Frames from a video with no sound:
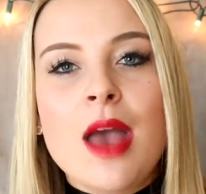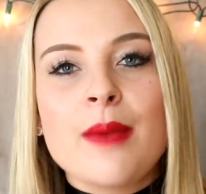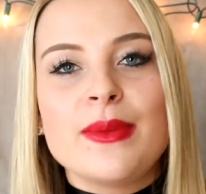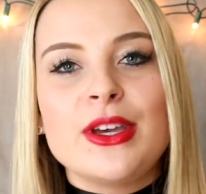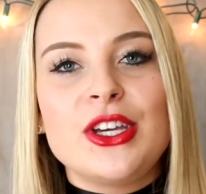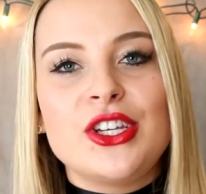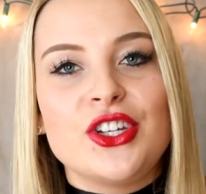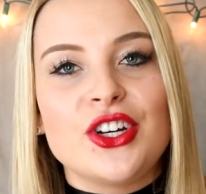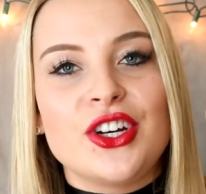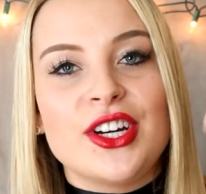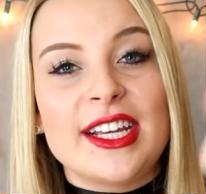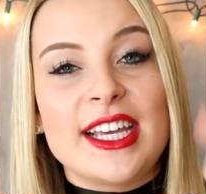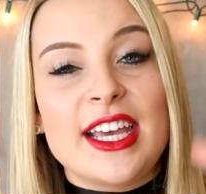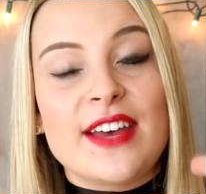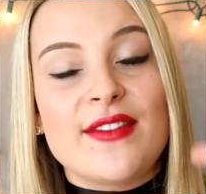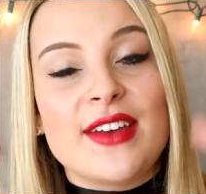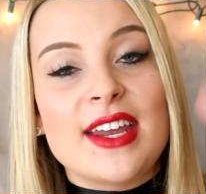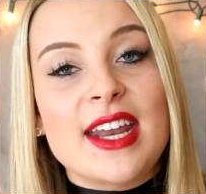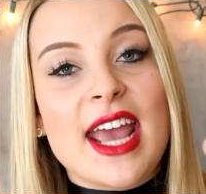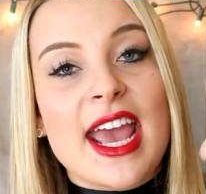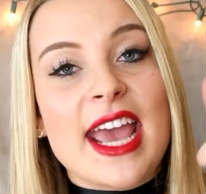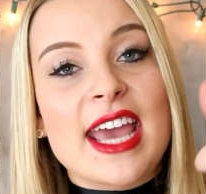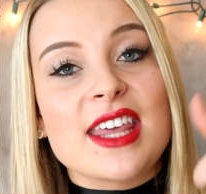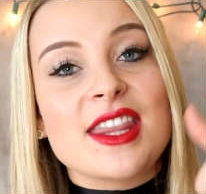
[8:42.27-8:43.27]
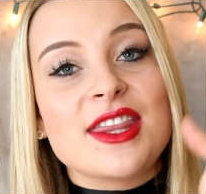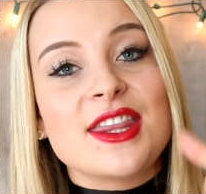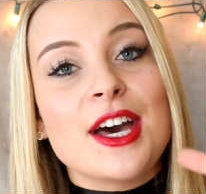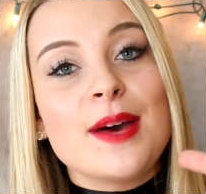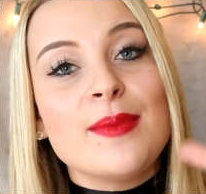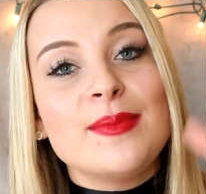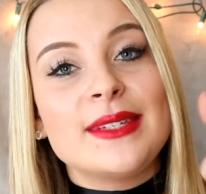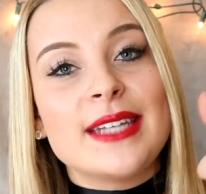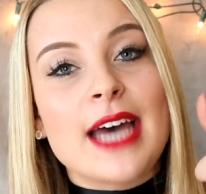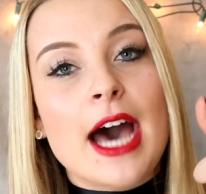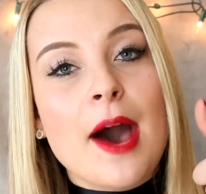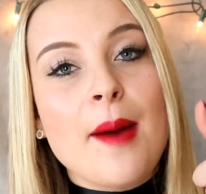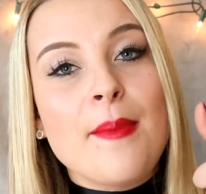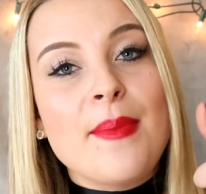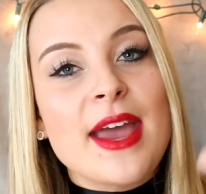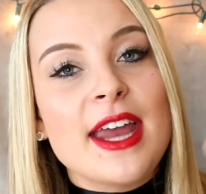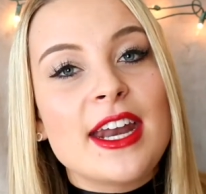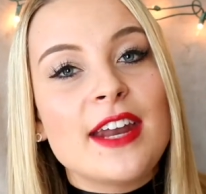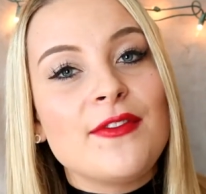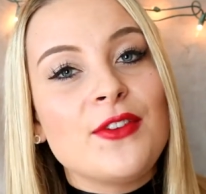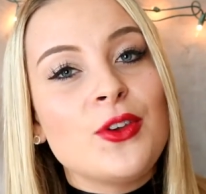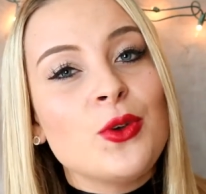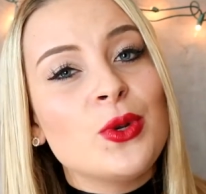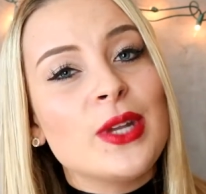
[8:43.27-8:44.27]
be sure to give it a thumbs up
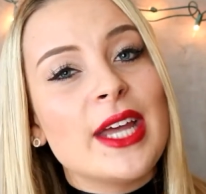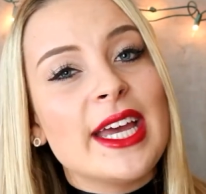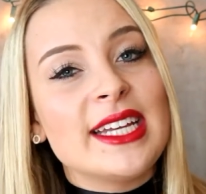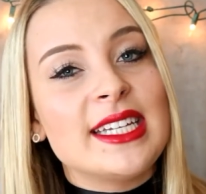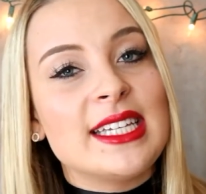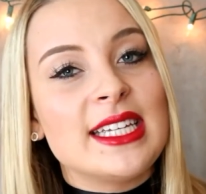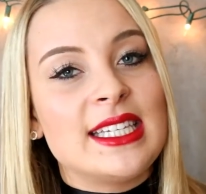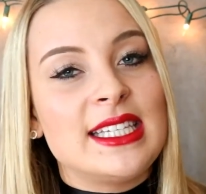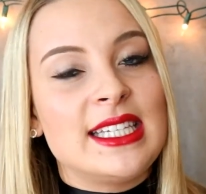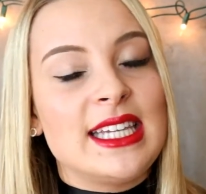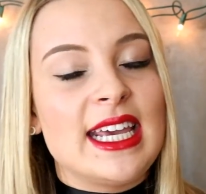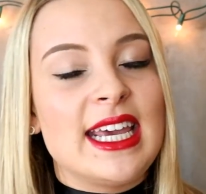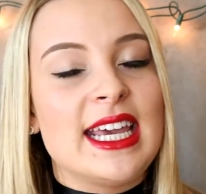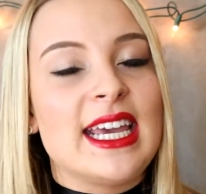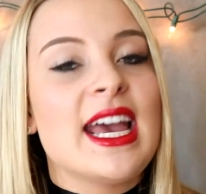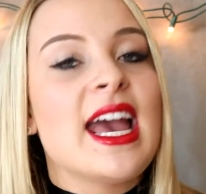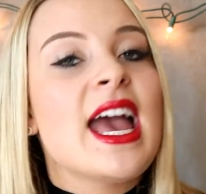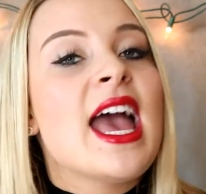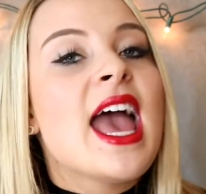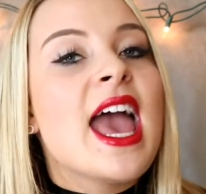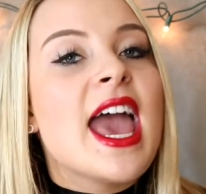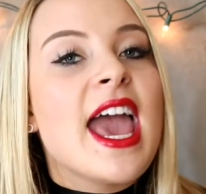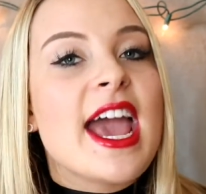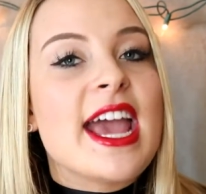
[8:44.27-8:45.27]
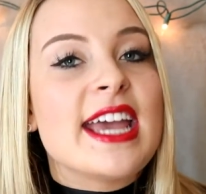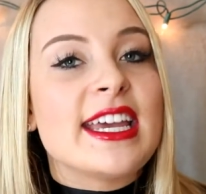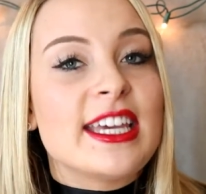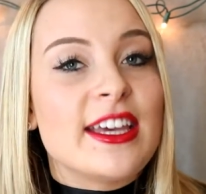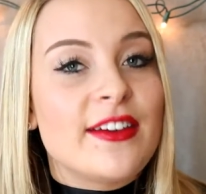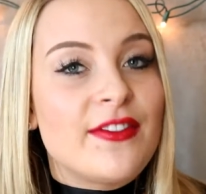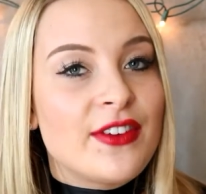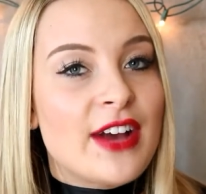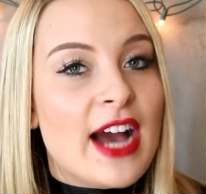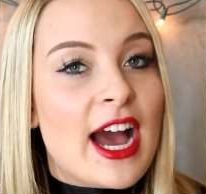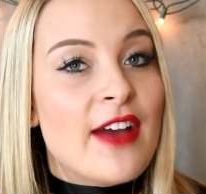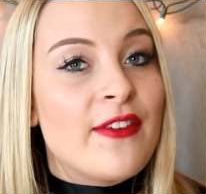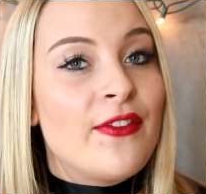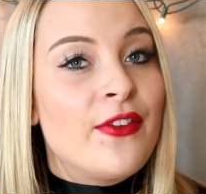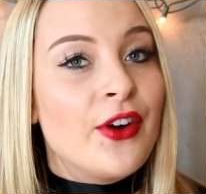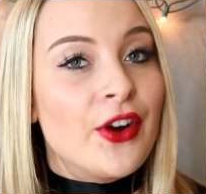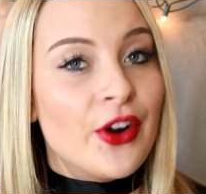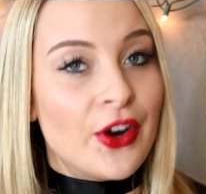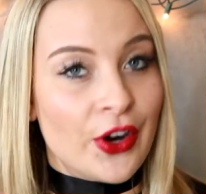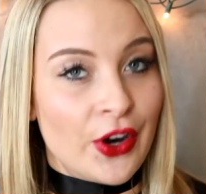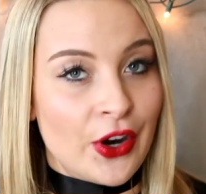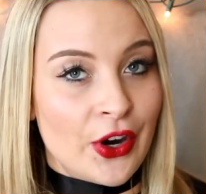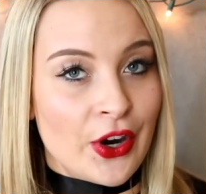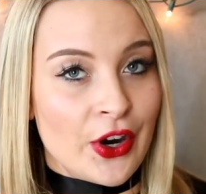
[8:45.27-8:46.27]
and if you'd like to see a gift guide for
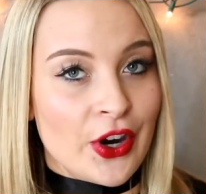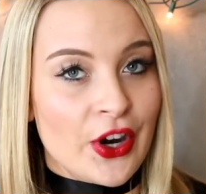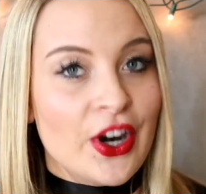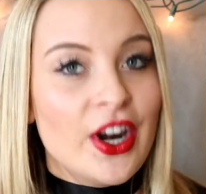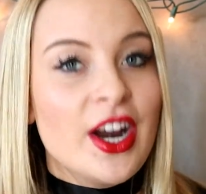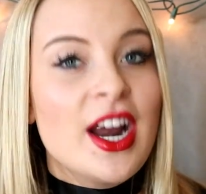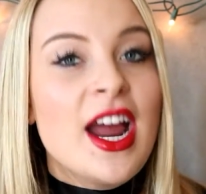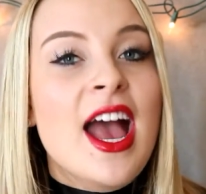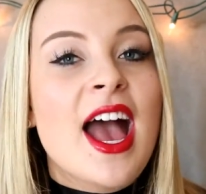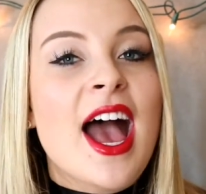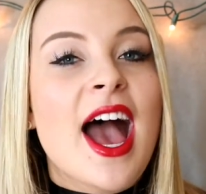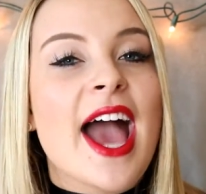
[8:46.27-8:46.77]
her,